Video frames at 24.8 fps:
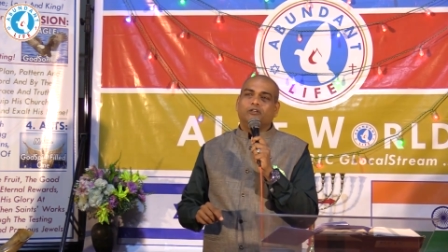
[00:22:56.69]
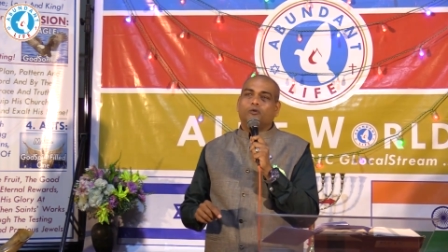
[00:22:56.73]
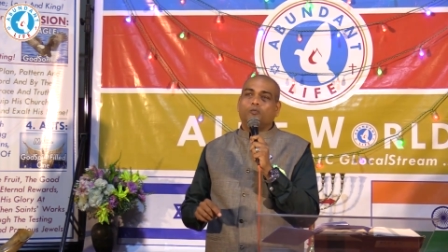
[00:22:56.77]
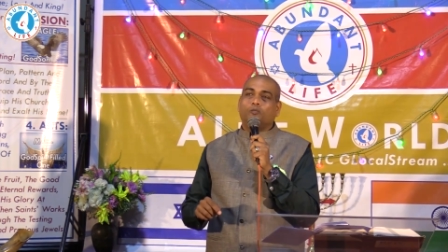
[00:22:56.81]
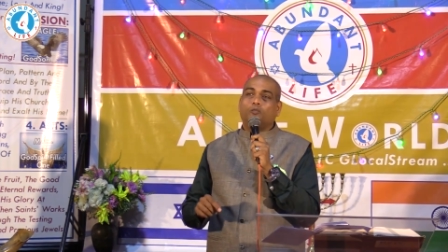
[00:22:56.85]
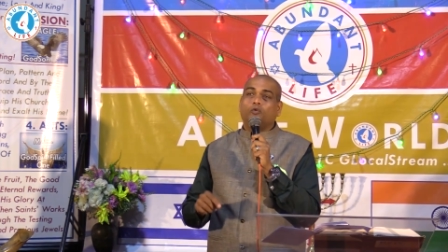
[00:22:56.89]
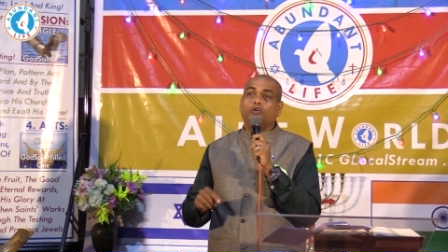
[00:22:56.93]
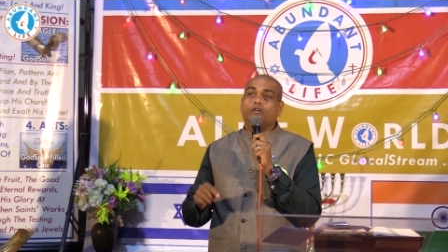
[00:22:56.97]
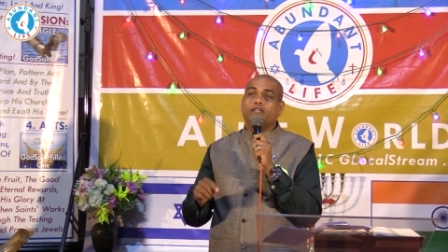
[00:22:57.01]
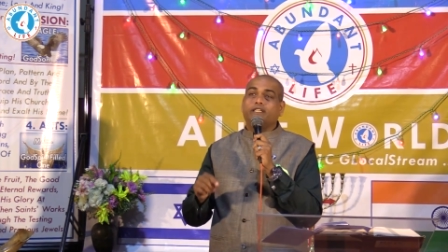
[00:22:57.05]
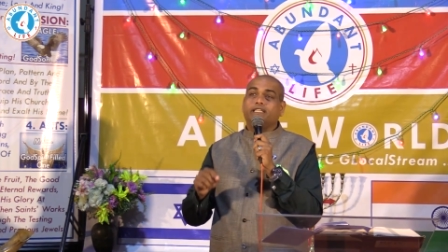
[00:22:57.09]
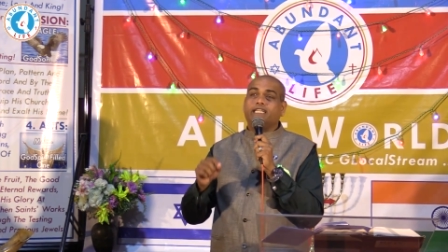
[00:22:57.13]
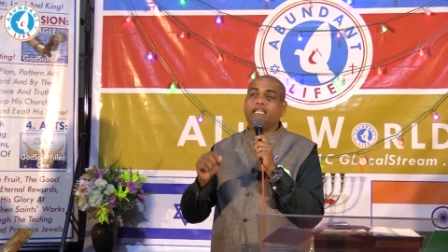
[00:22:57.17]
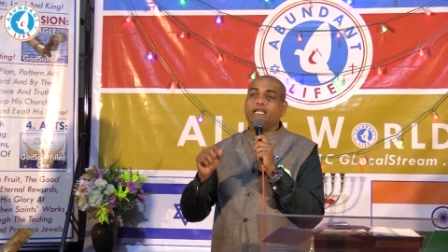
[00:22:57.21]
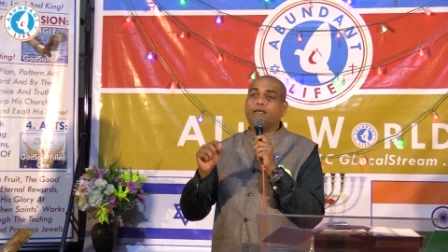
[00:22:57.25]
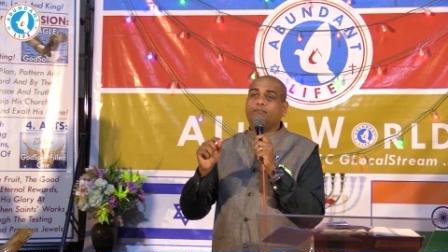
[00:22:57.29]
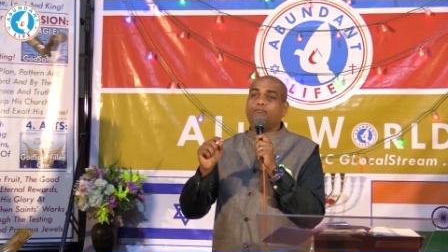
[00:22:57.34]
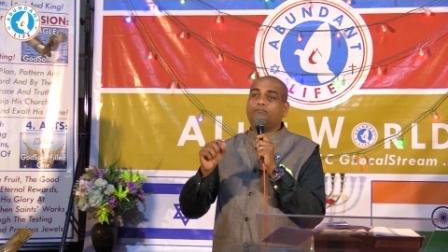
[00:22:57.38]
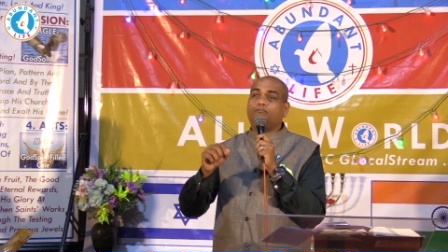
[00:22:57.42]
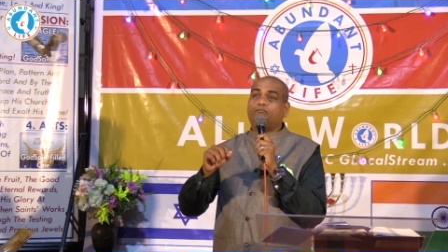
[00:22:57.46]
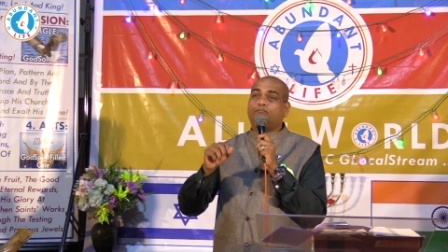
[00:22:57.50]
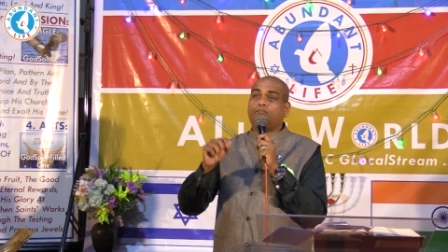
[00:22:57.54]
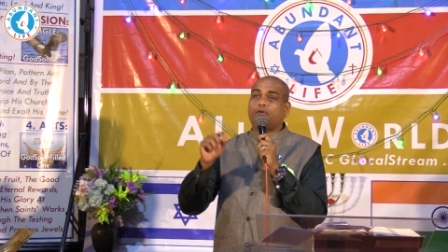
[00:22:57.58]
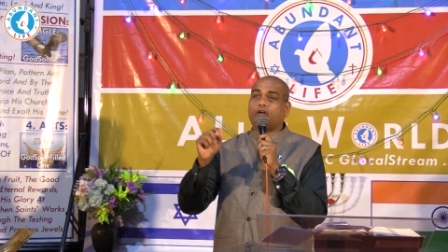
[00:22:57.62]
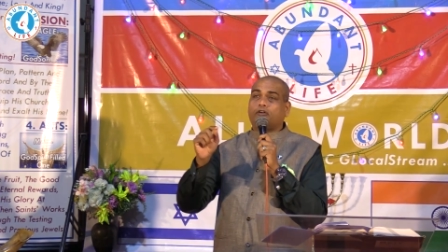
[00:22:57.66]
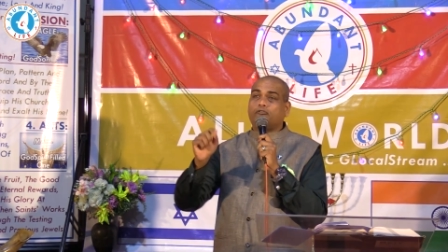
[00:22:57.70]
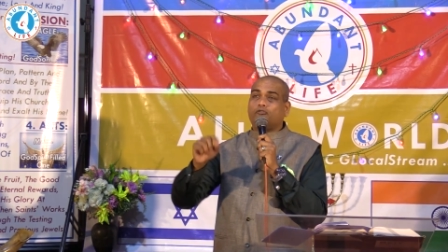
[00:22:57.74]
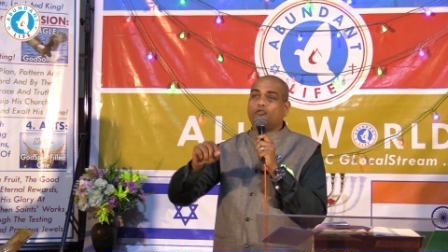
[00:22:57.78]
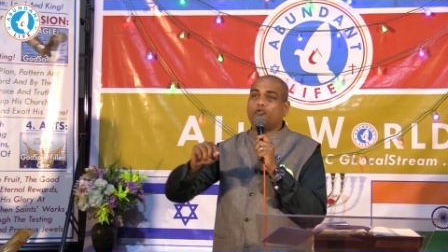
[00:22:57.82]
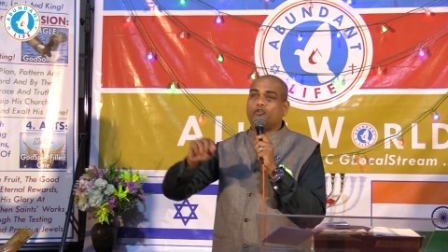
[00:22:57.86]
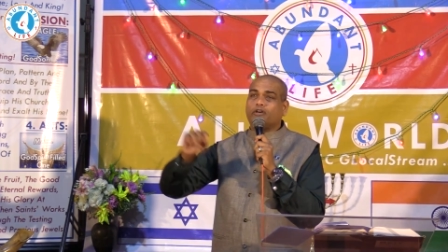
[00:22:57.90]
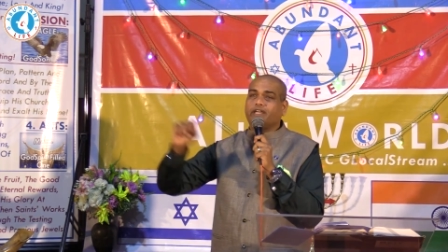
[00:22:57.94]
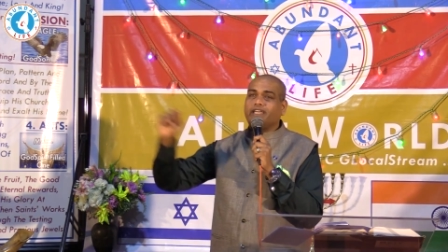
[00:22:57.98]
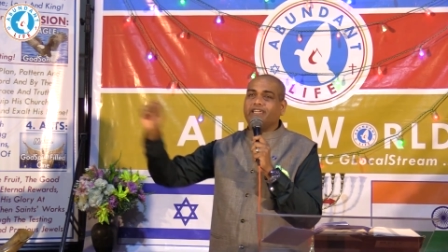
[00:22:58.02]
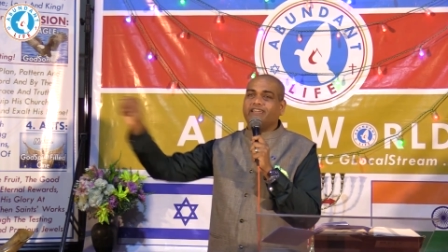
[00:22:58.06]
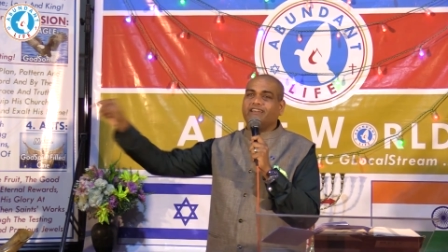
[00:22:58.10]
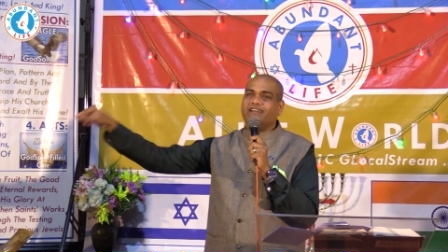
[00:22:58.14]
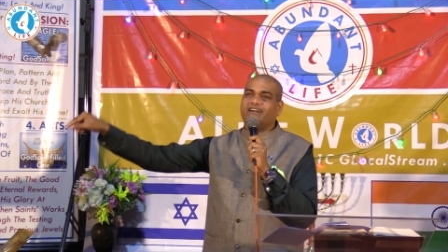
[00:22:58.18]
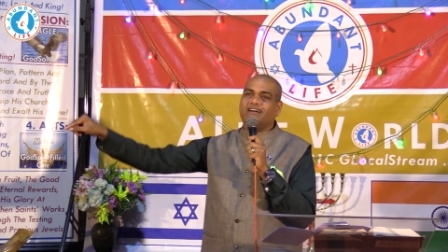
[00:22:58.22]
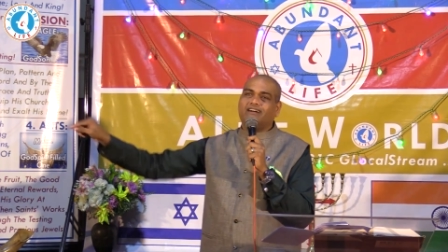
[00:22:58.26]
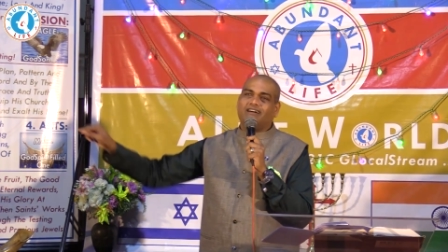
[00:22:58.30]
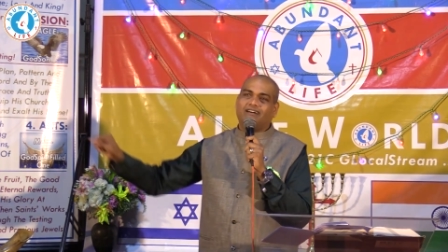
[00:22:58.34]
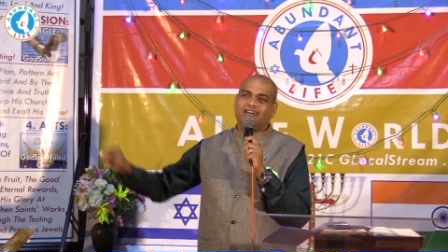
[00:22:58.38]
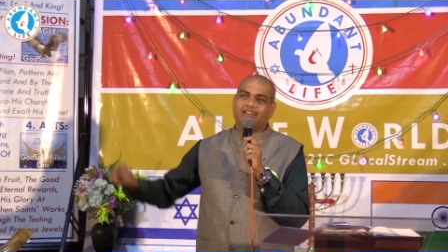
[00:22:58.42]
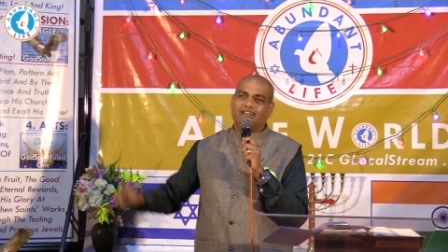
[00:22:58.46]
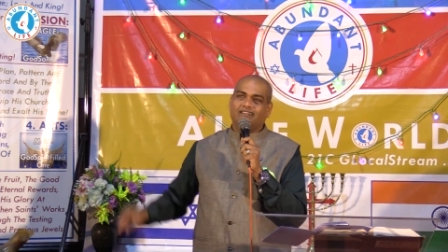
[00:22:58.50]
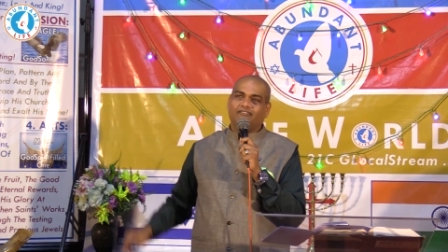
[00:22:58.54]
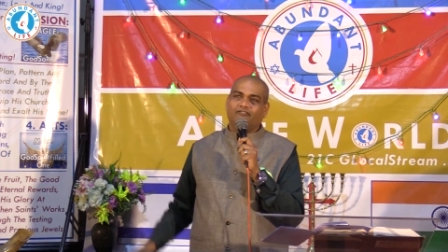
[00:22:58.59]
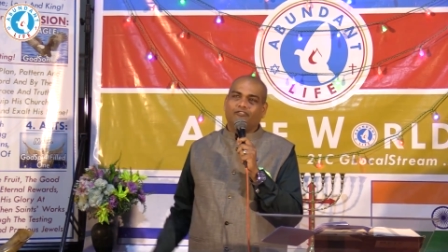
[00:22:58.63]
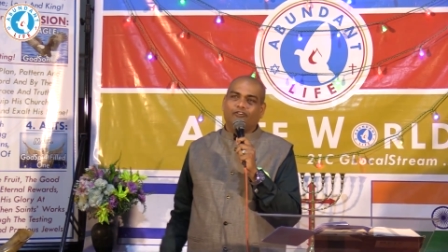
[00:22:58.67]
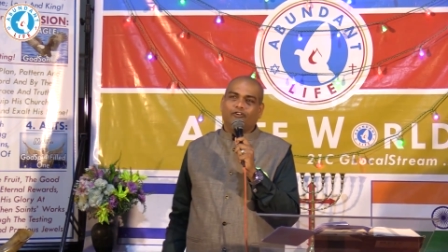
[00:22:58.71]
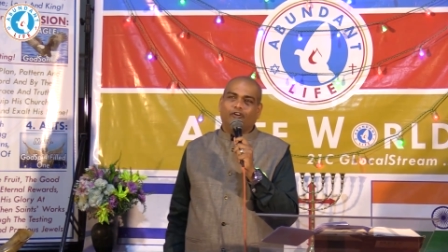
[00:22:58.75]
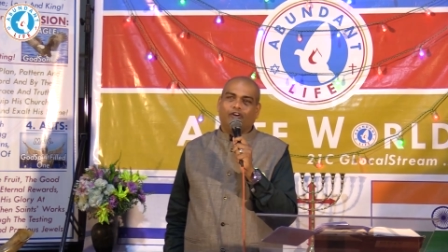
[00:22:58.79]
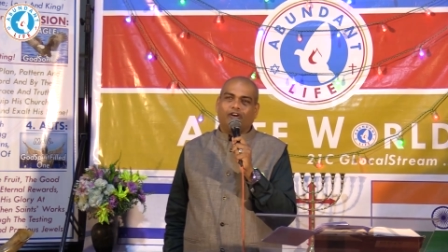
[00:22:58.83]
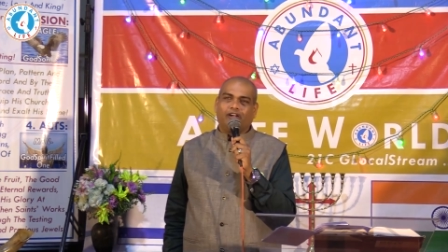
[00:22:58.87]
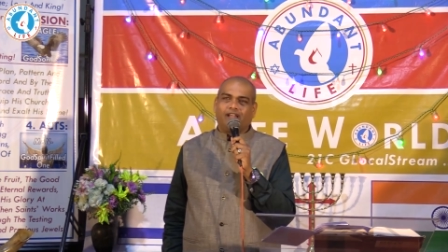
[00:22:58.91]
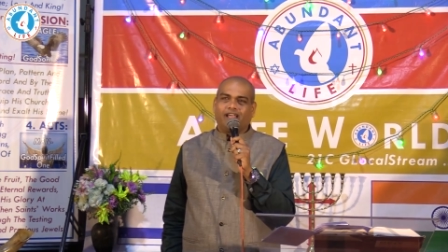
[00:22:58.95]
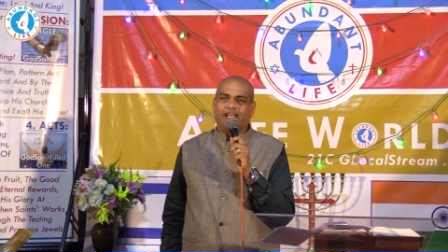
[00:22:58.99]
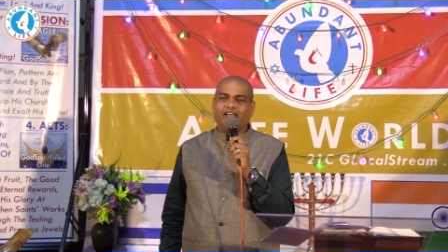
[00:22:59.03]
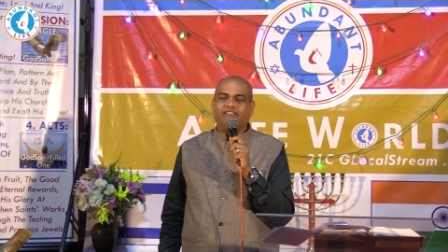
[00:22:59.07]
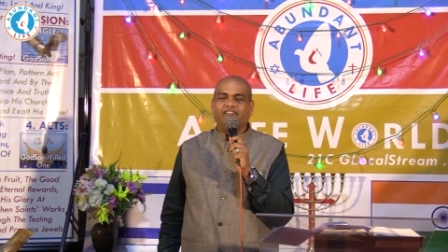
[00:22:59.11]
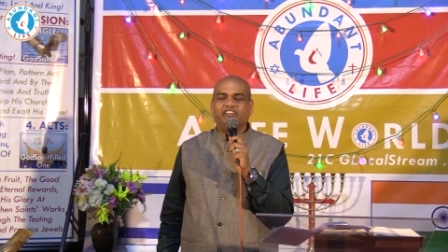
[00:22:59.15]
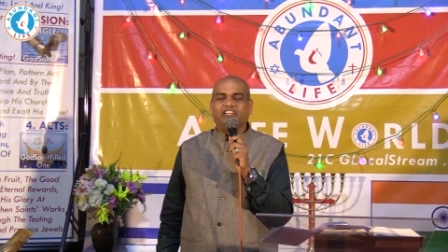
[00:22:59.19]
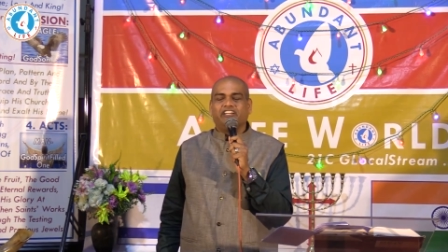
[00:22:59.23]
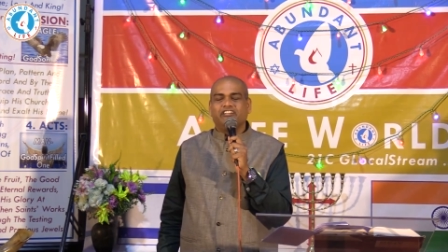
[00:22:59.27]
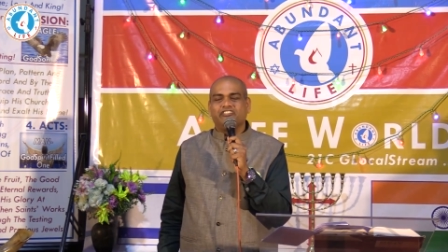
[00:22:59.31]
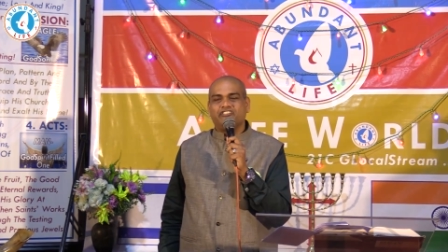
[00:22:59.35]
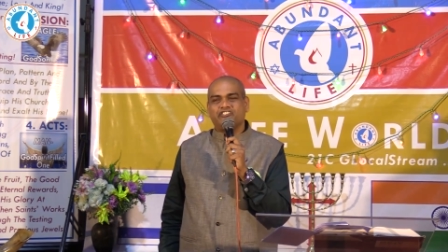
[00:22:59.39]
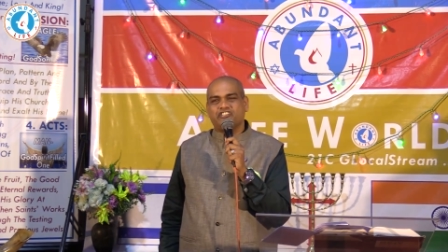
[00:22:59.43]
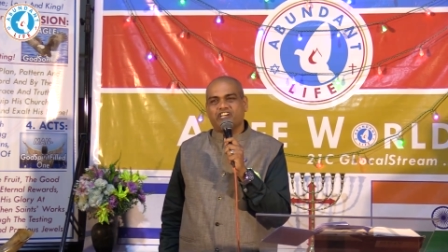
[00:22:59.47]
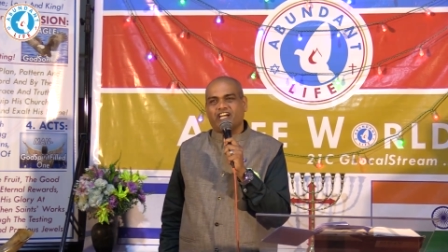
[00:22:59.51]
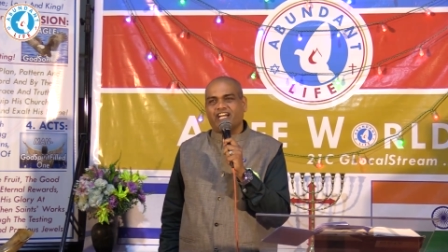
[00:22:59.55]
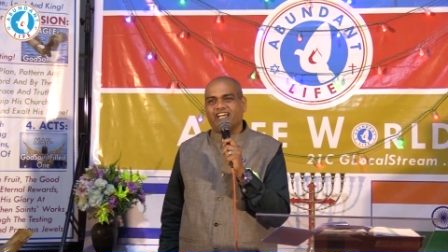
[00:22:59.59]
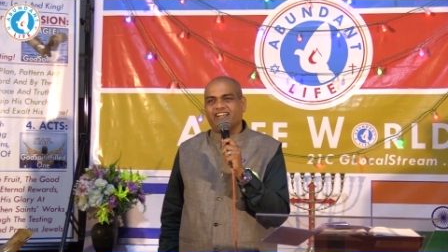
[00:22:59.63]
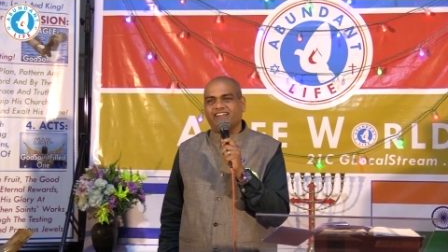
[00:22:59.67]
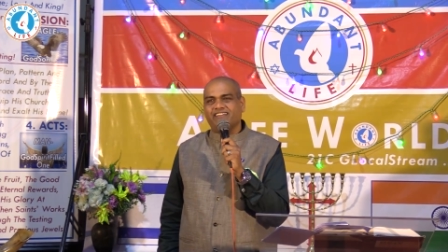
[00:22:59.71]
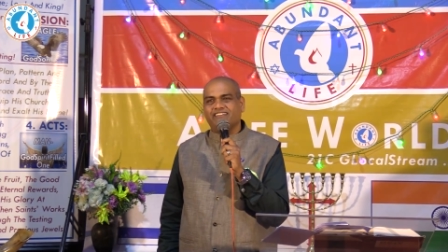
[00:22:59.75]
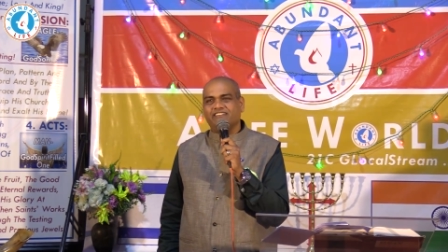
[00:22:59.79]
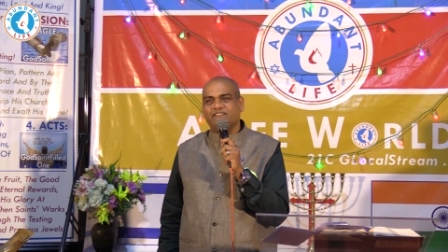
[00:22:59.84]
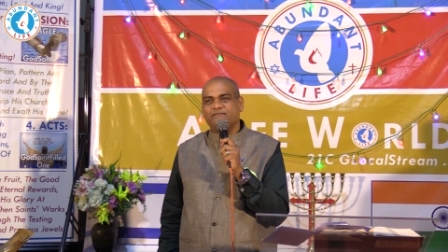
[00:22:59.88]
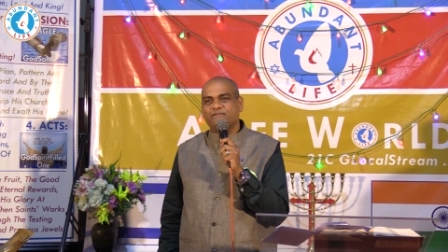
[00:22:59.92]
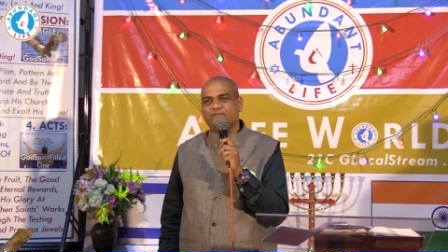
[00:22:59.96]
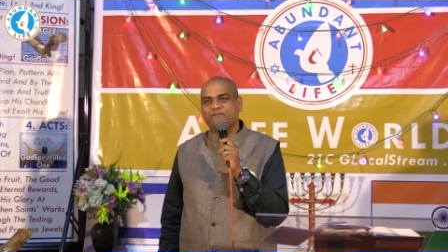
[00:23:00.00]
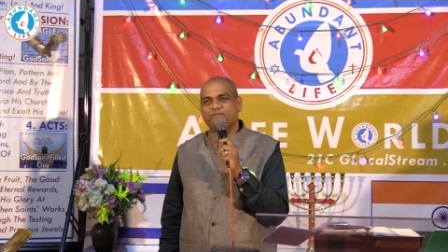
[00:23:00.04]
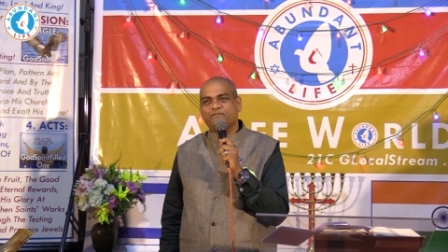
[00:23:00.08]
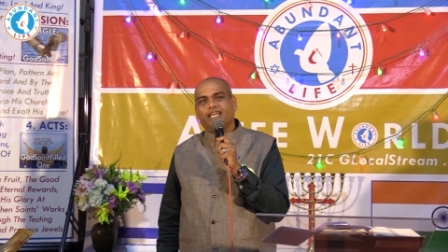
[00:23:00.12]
would keep provoking her for not having a child.